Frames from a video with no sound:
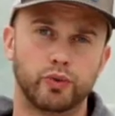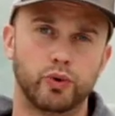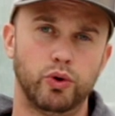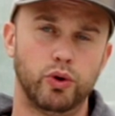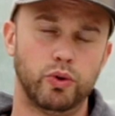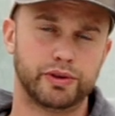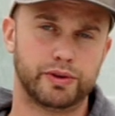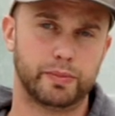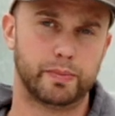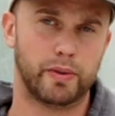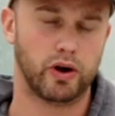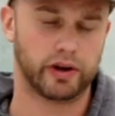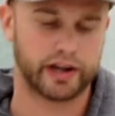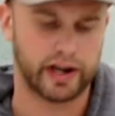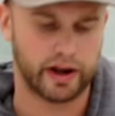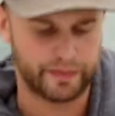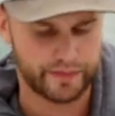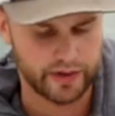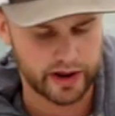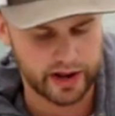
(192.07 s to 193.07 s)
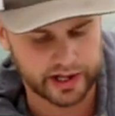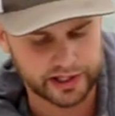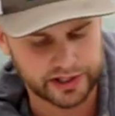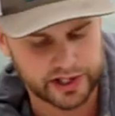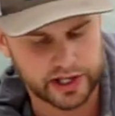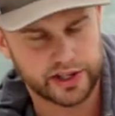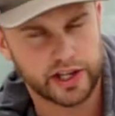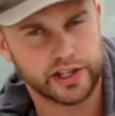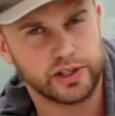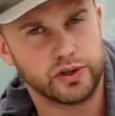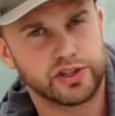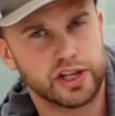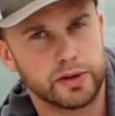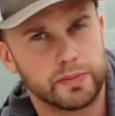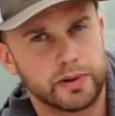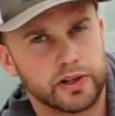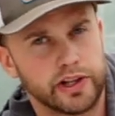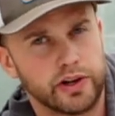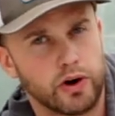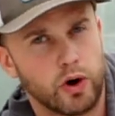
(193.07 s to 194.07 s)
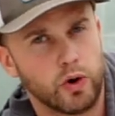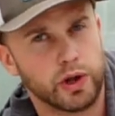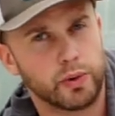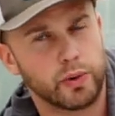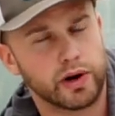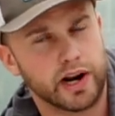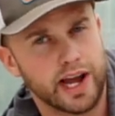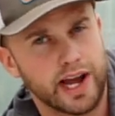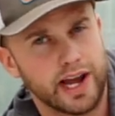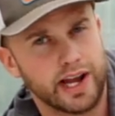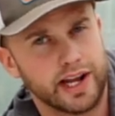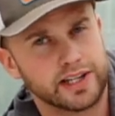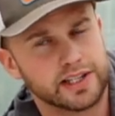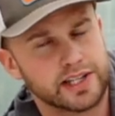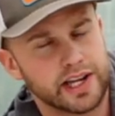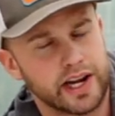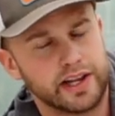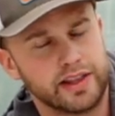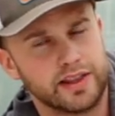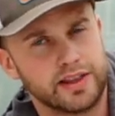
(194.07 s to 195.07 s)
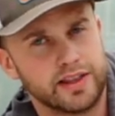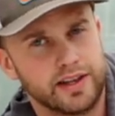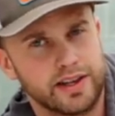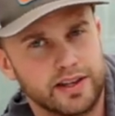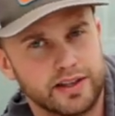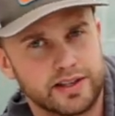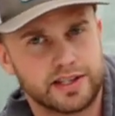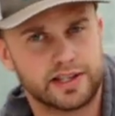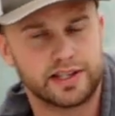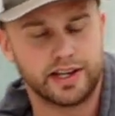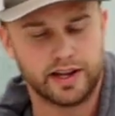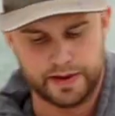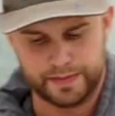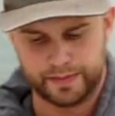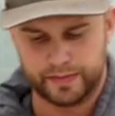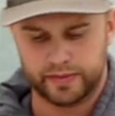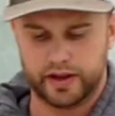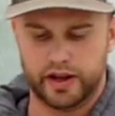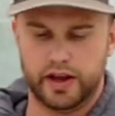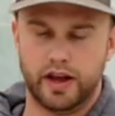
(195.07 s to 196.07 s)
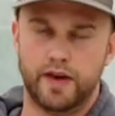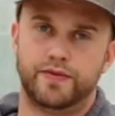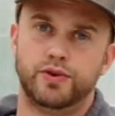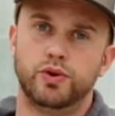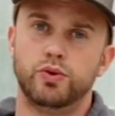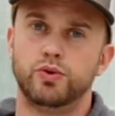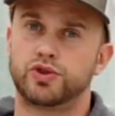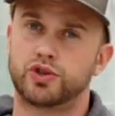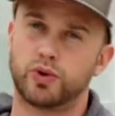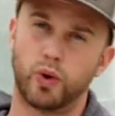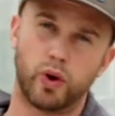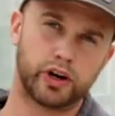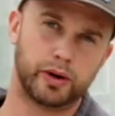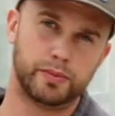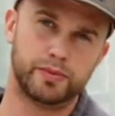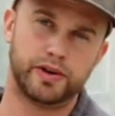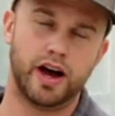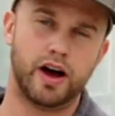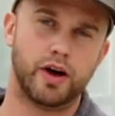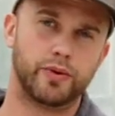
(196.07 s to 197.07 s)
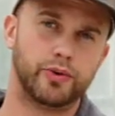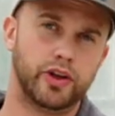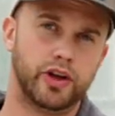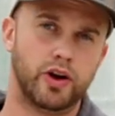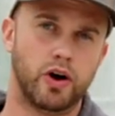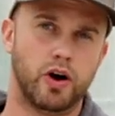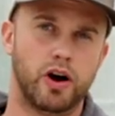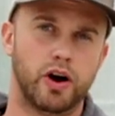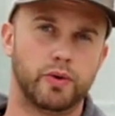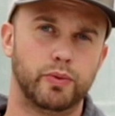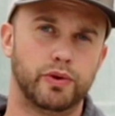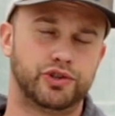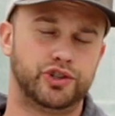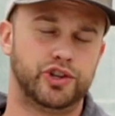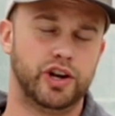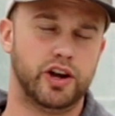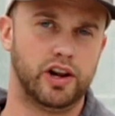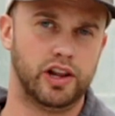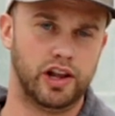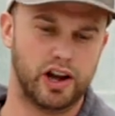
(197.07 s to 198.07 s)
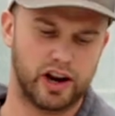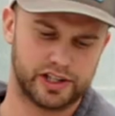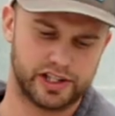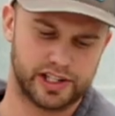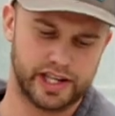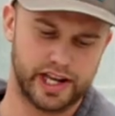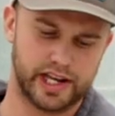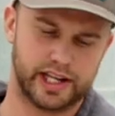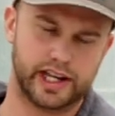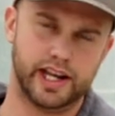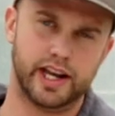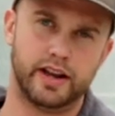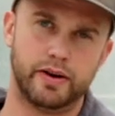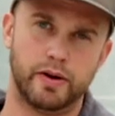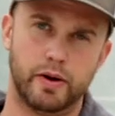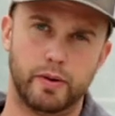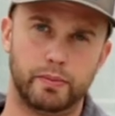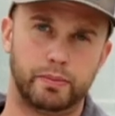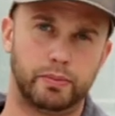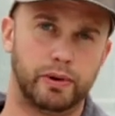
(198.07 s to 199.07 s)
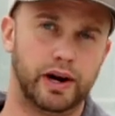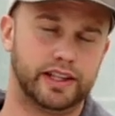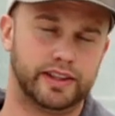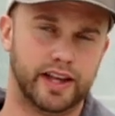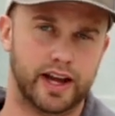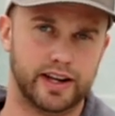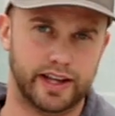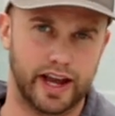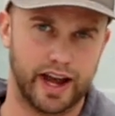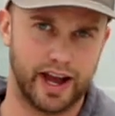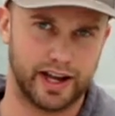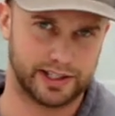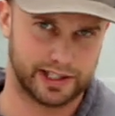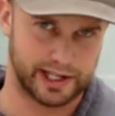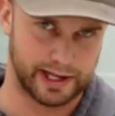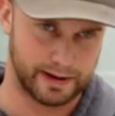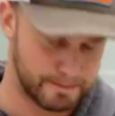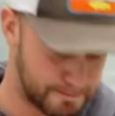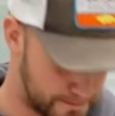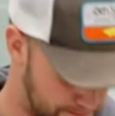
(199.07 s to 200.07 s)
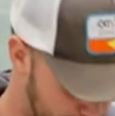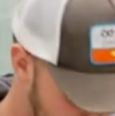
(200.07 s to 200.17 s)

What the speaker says: rule with the bulkhead fittings is that you typically only wanna hand tighten these. If you torque them down really hard with channel locks, it can break that gasket.